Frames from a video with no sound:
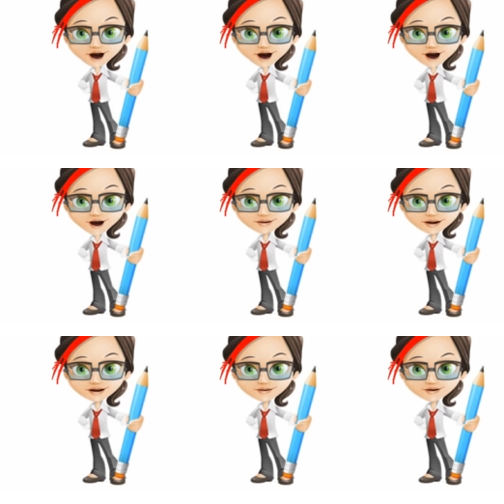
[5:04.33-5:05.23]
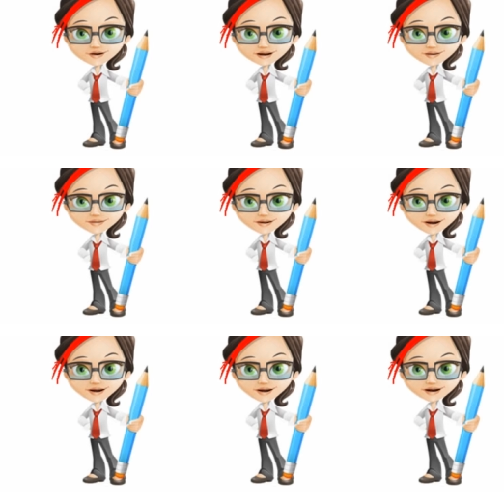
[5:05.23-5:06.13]
For the whiskers,
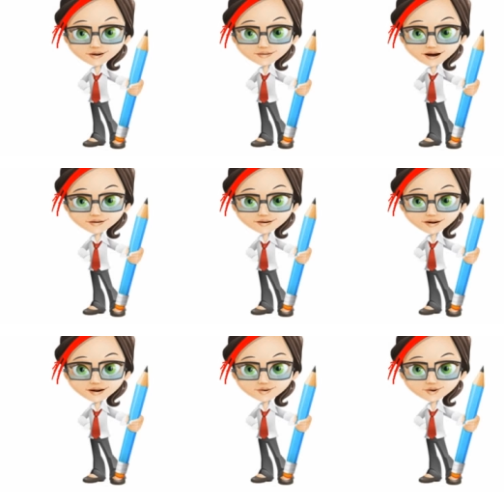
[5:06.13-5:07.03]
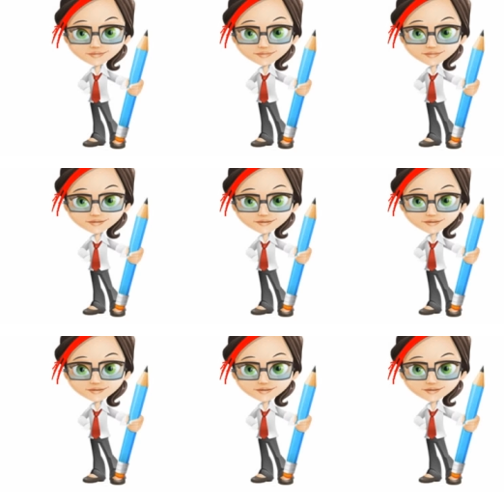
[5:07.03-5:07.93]
use a back stitch.
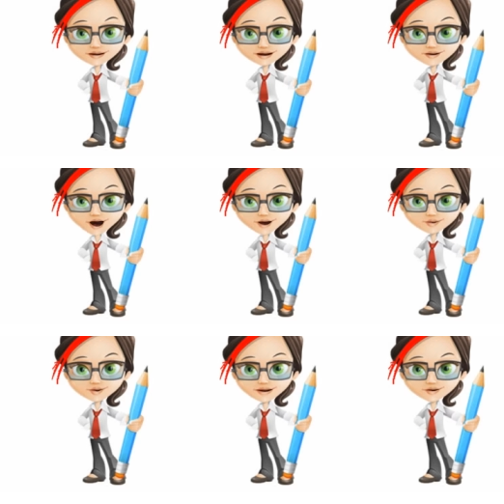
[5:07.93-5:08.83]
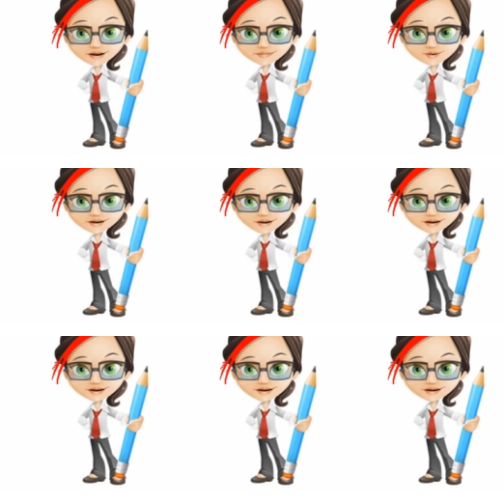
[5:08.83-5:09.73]
Sew on 2 buttons
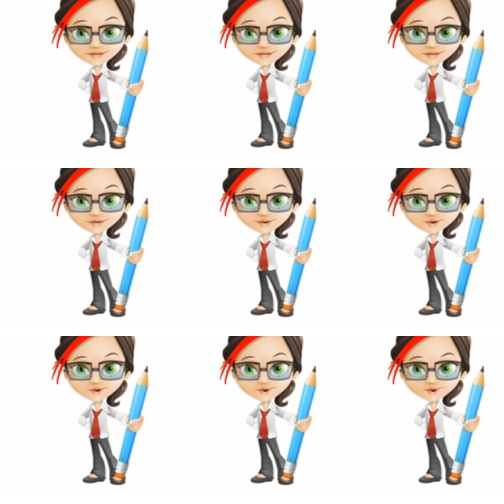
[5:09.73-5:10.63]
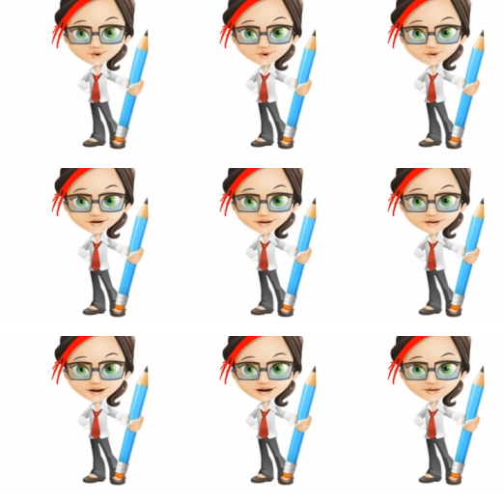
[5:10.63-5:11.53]
for eyes. Your
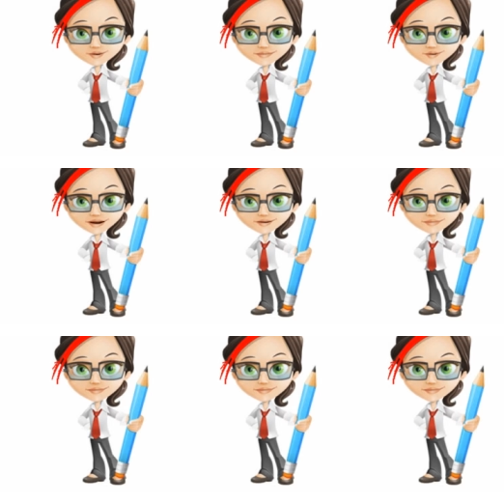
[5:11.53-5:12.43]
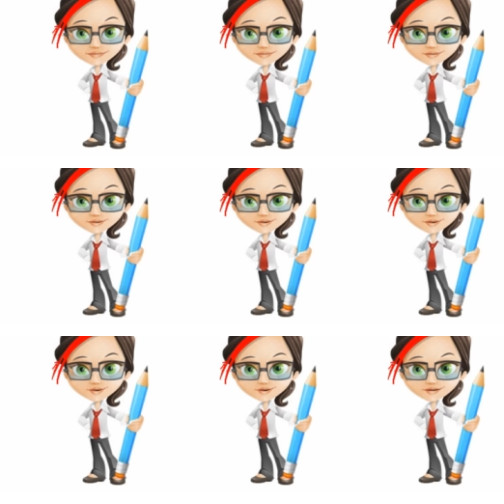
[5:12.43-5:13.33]
bunny is complete.
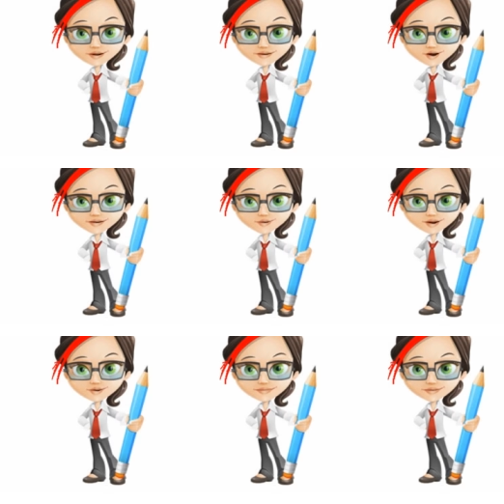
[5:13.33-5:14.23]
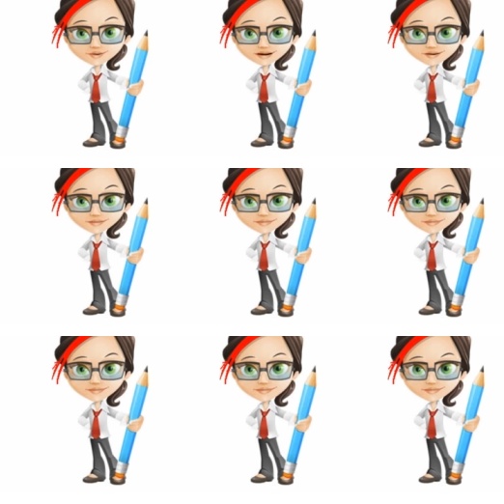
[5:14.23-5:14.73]
Congratulations!